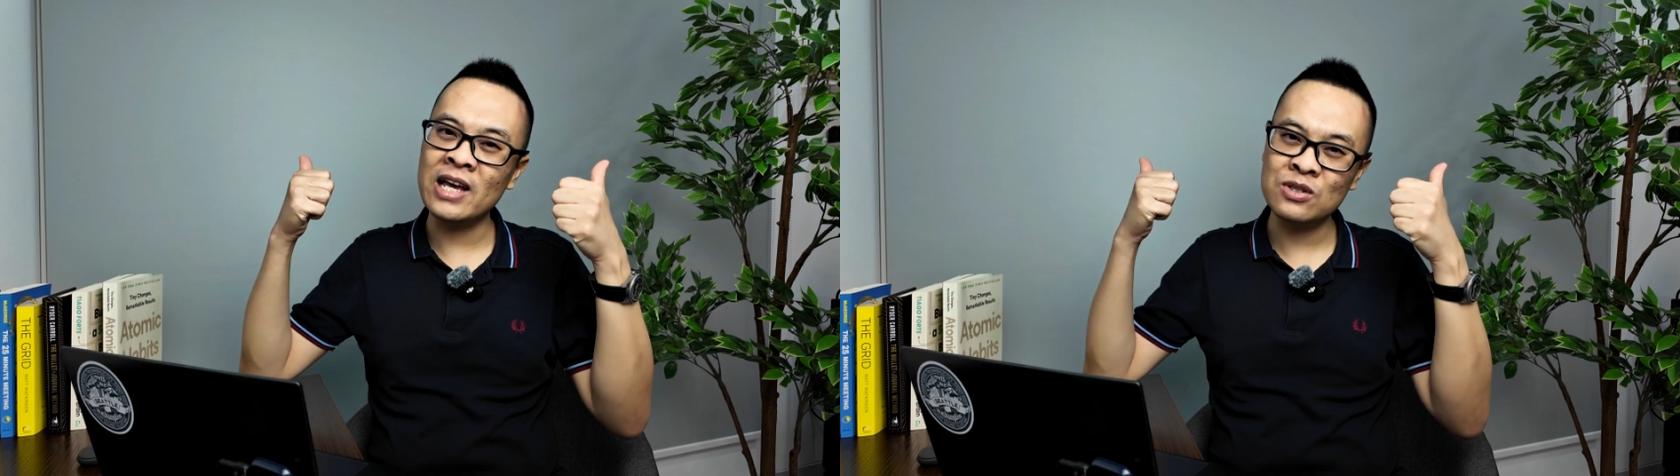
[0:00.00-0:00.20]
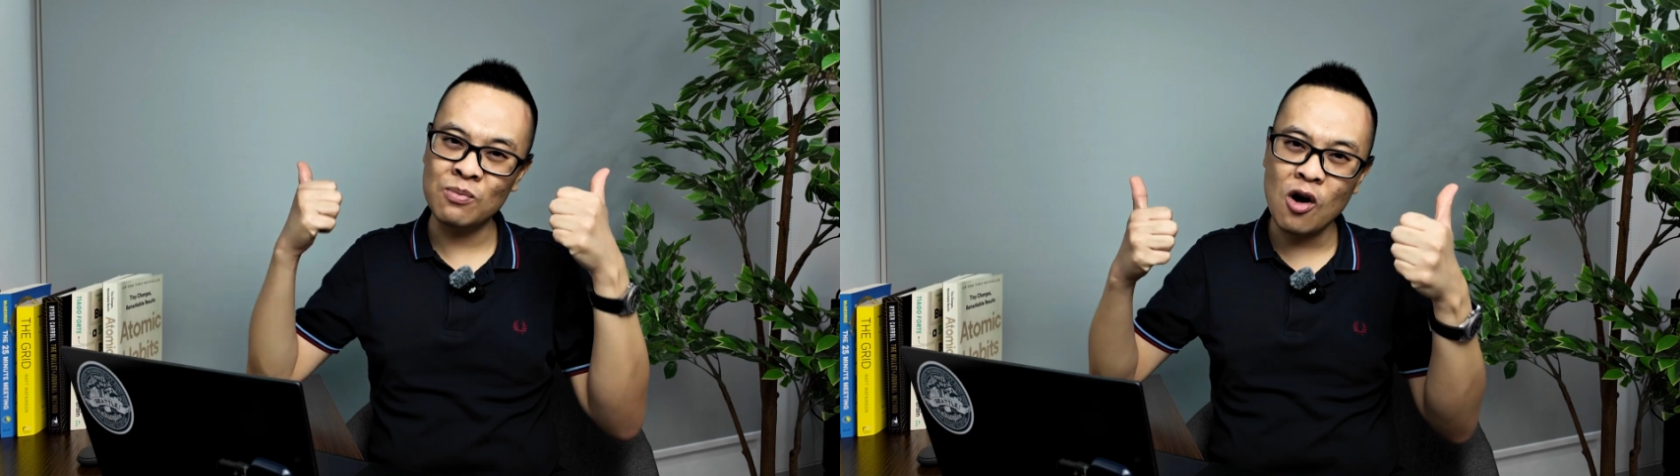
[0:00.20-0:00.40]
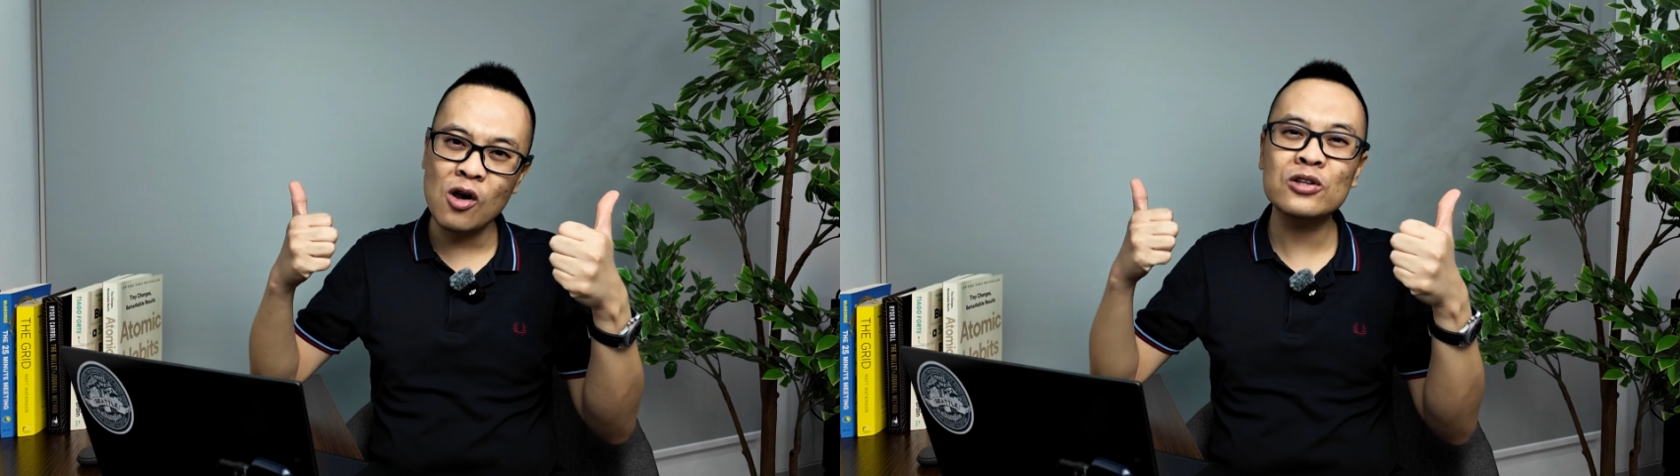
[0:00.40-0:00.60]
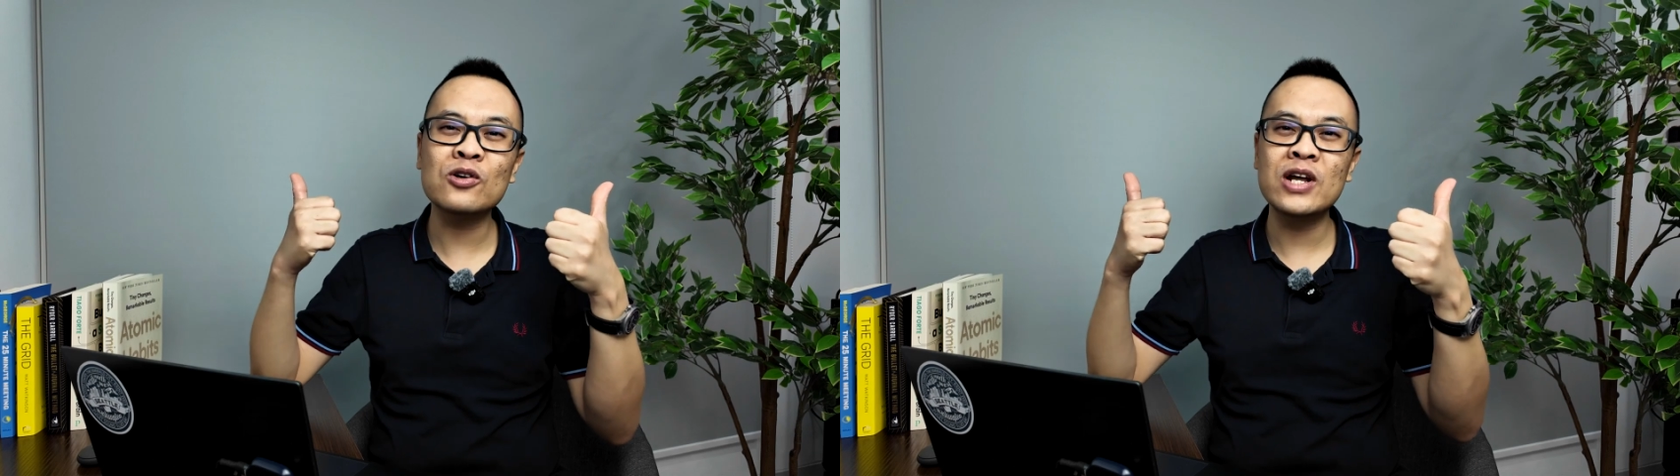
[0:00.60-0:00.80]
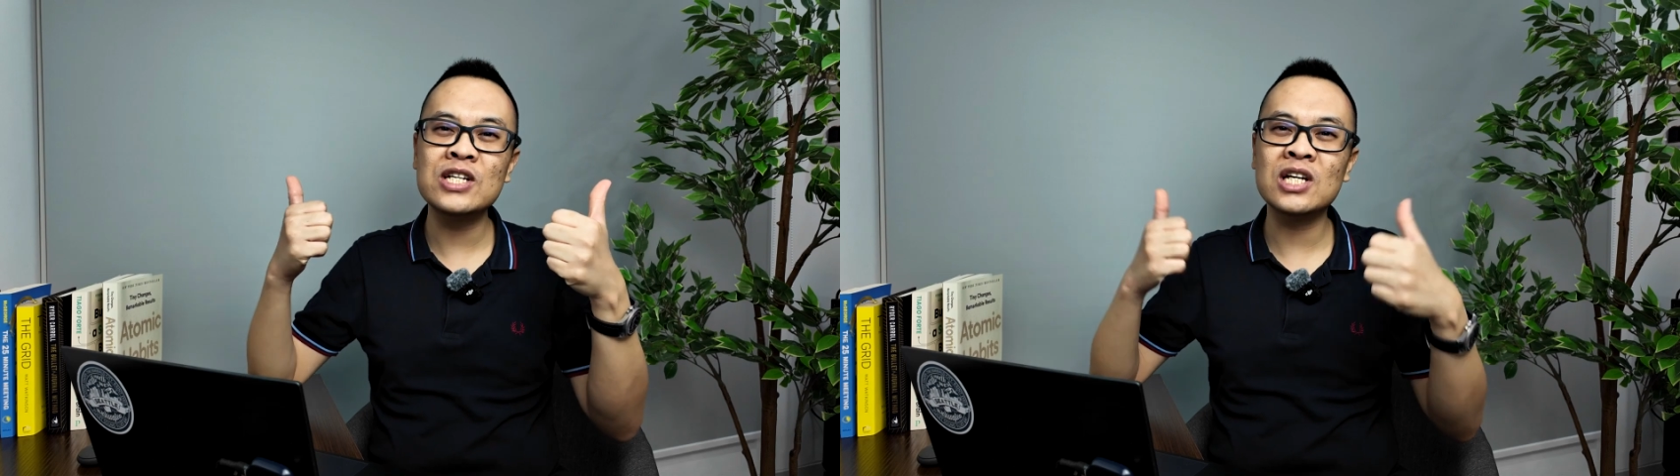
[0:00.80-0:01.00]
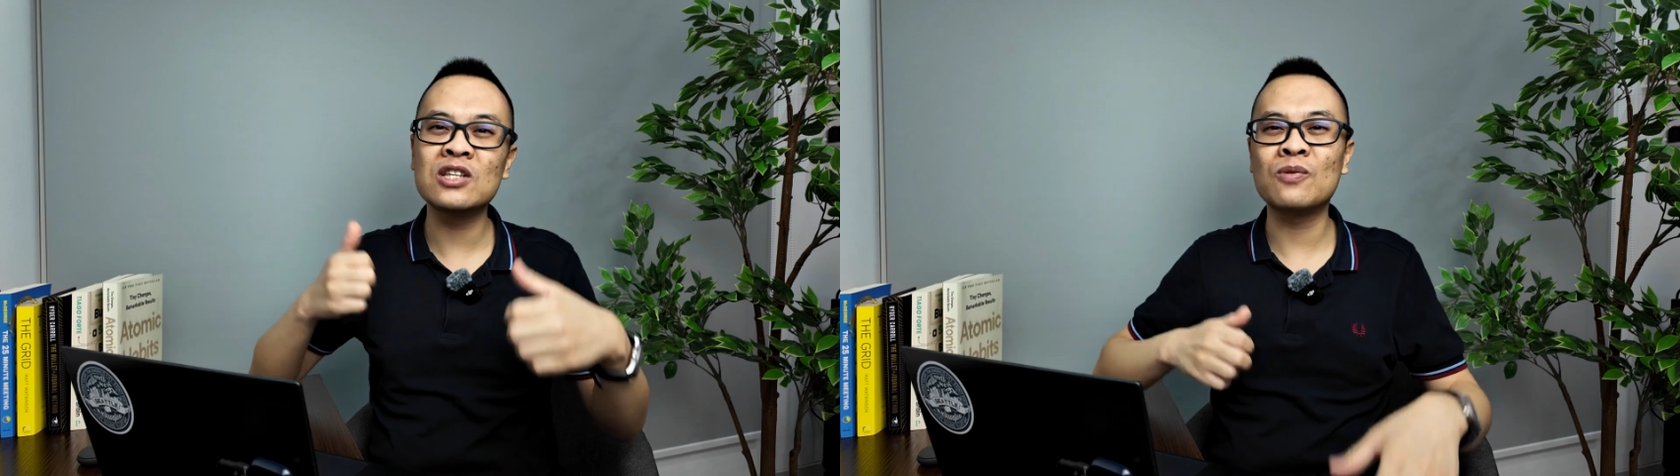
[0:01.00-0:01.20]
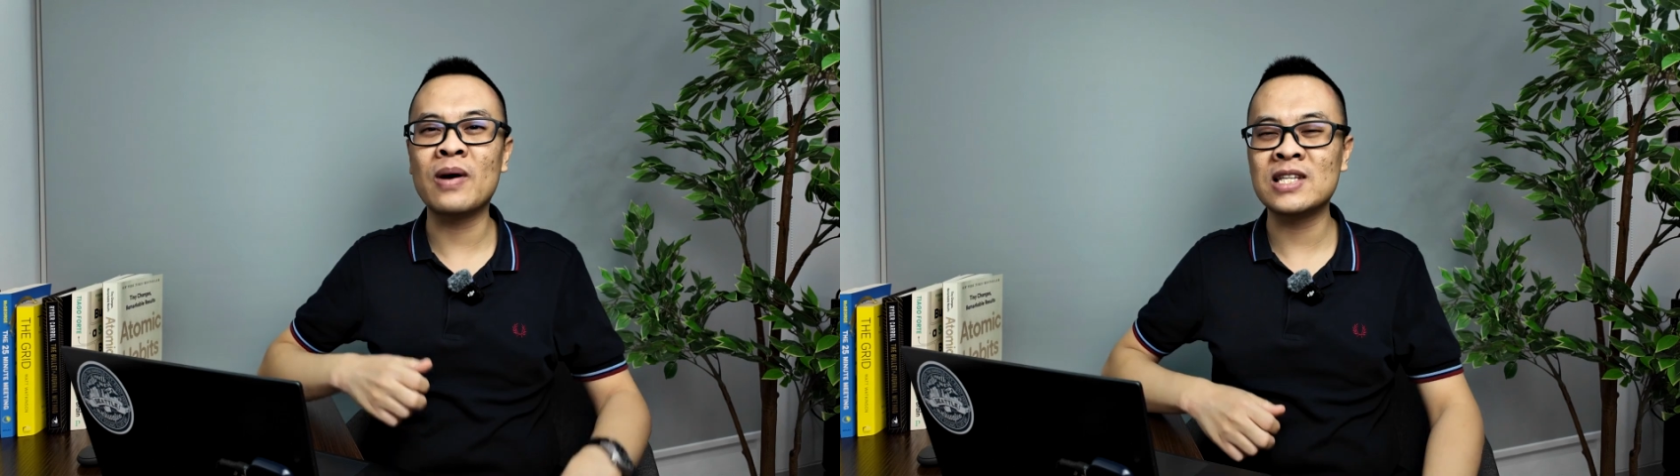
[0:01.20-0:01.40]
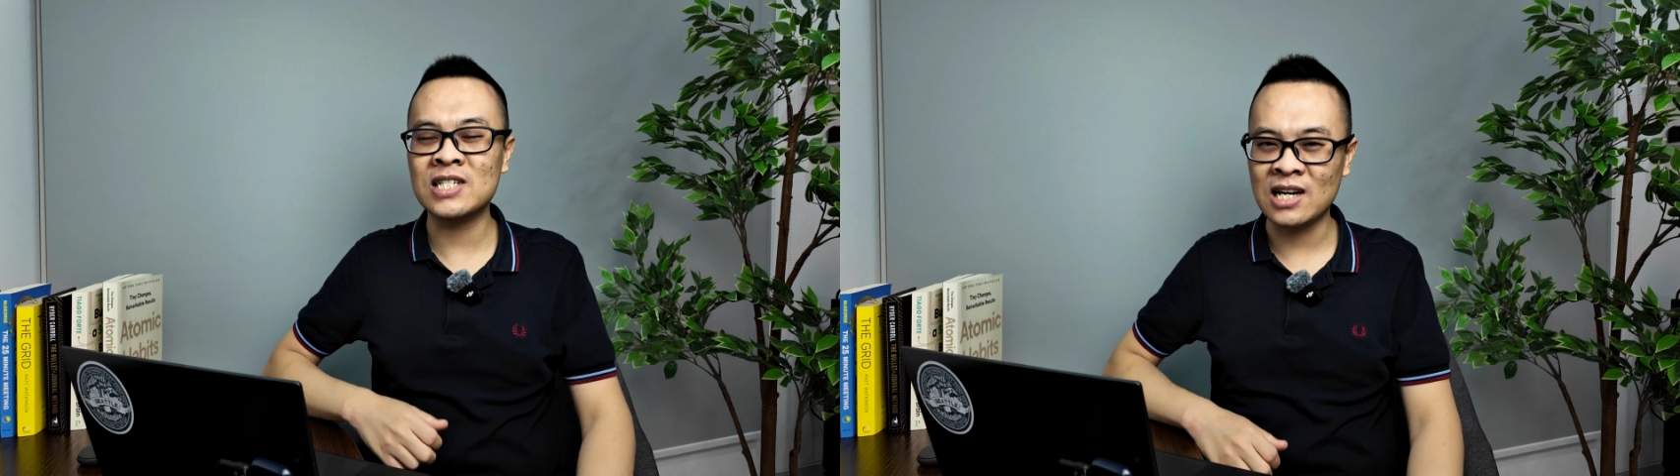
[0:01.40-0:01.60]
a small donation to
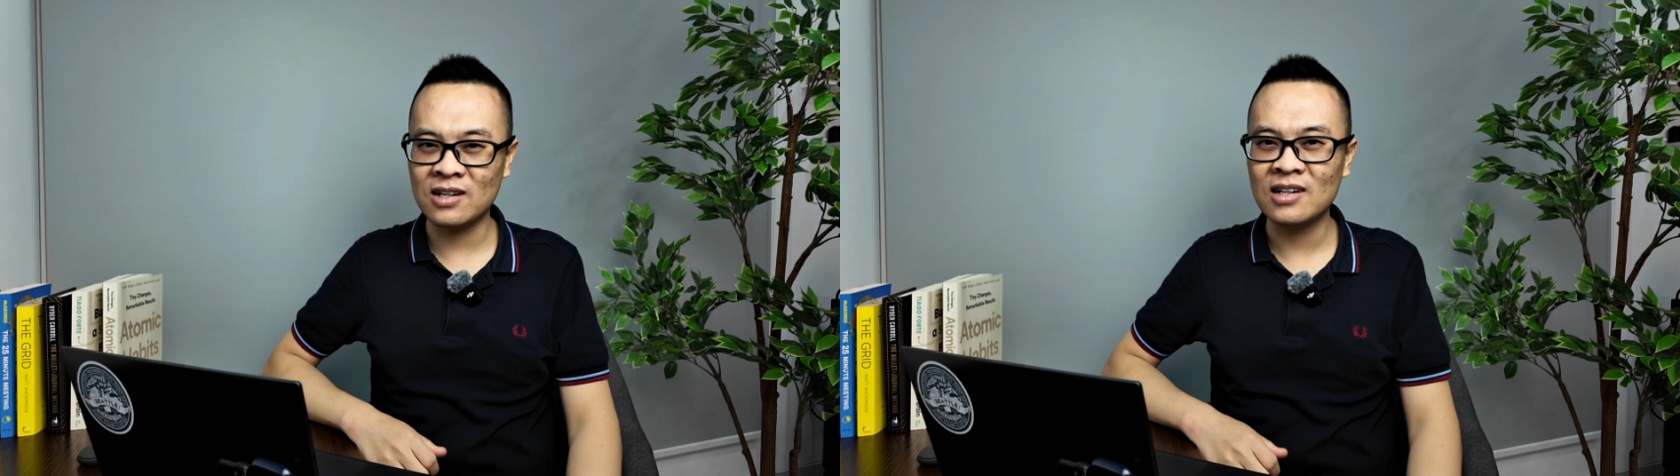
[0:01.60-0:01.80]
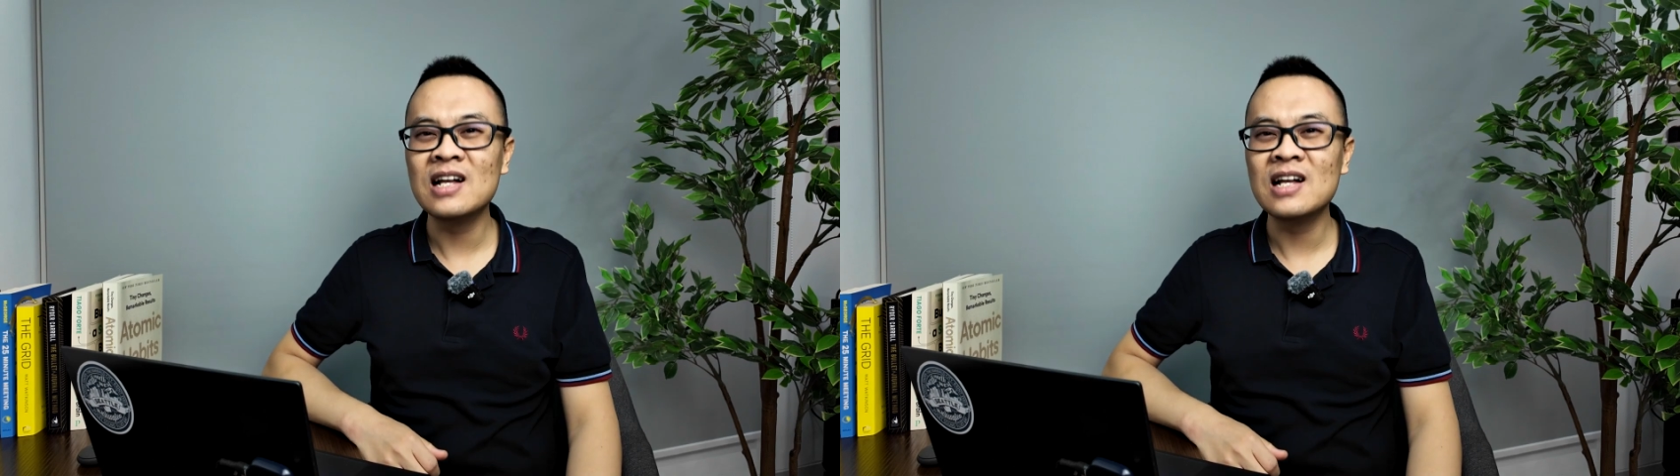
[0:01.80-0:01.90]
my channel.